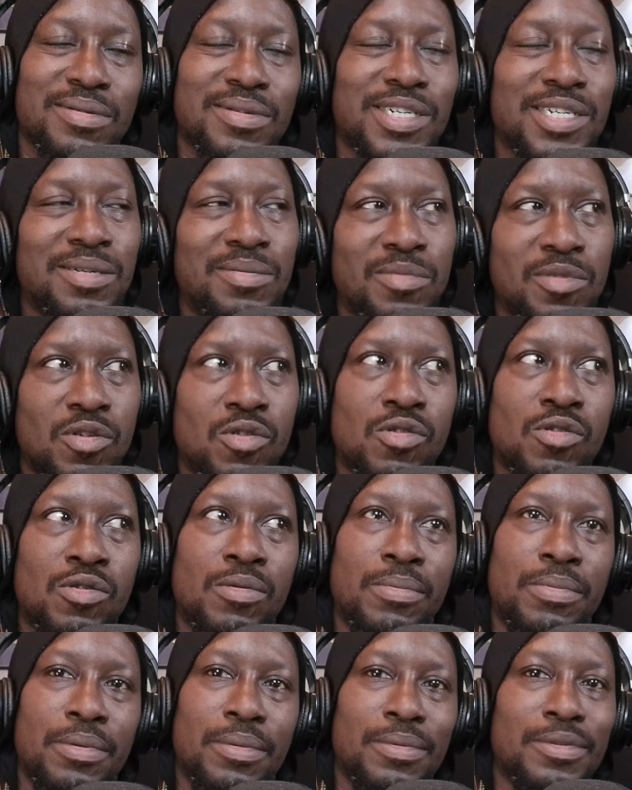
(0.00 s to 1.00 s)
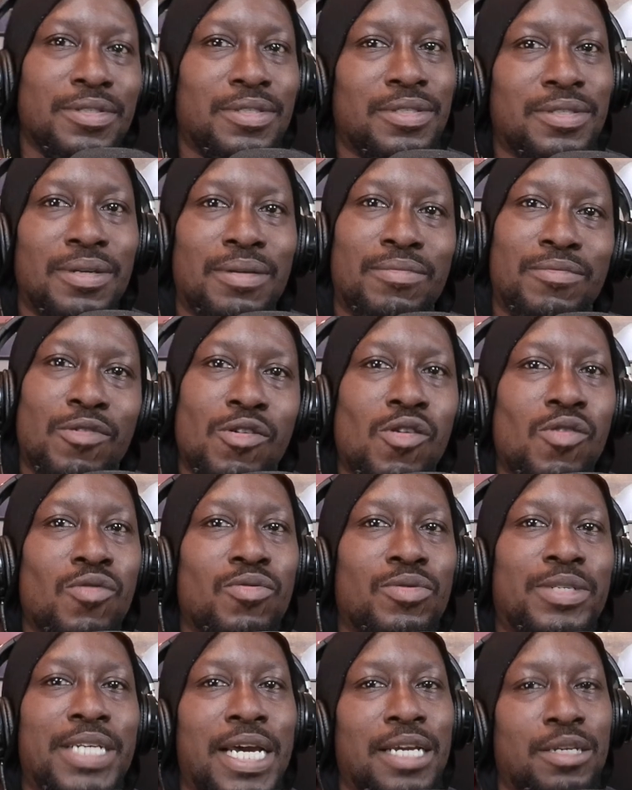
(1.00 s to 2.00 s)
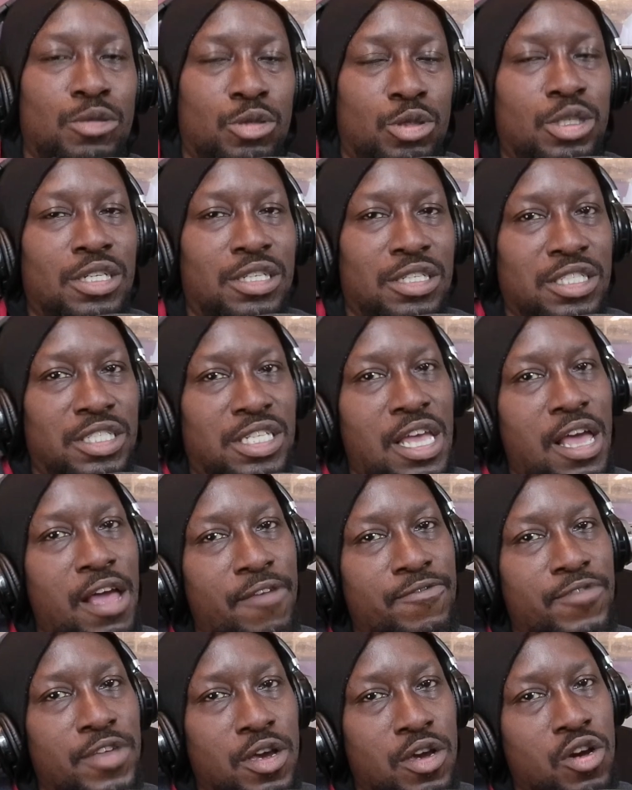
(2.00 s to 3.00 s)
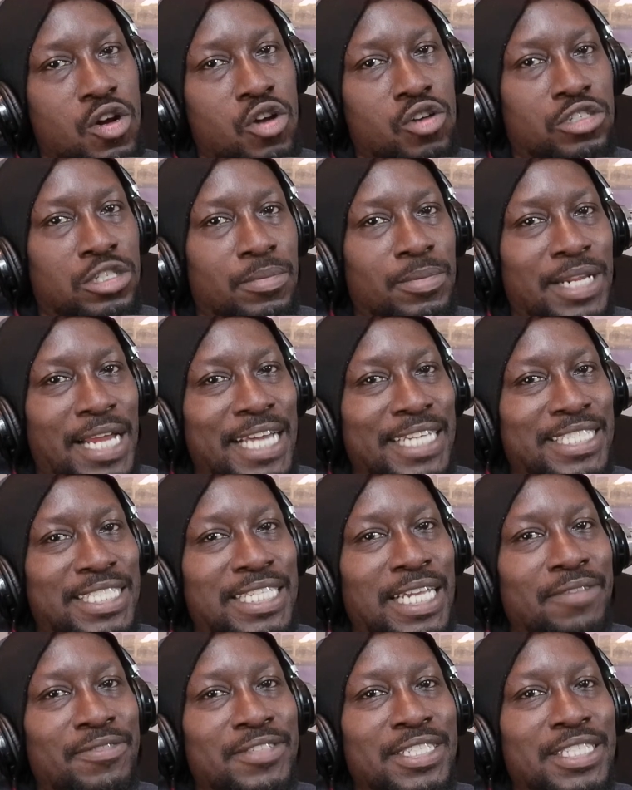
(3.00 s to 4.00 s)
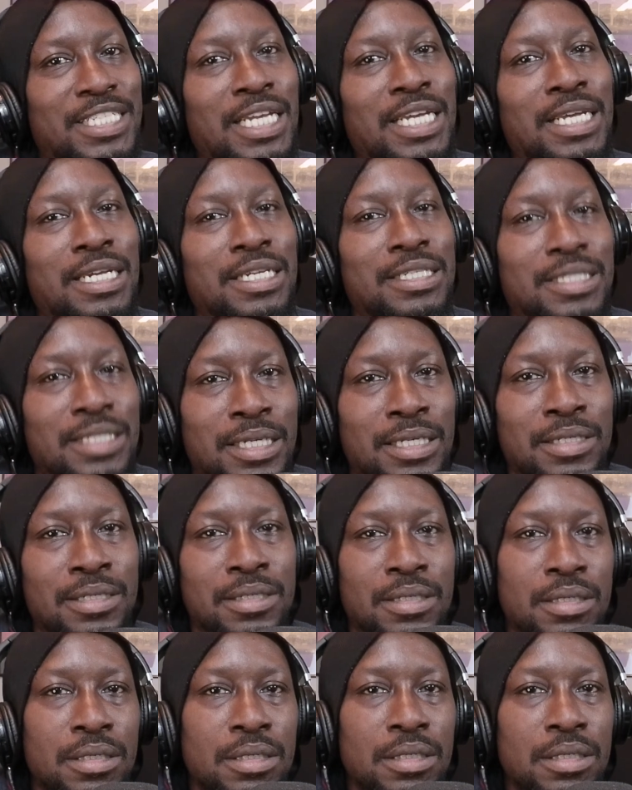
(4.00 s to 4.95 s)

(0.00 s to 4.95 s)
Come on, man. something wrong with that. You should at least have your girl should be like 17, son.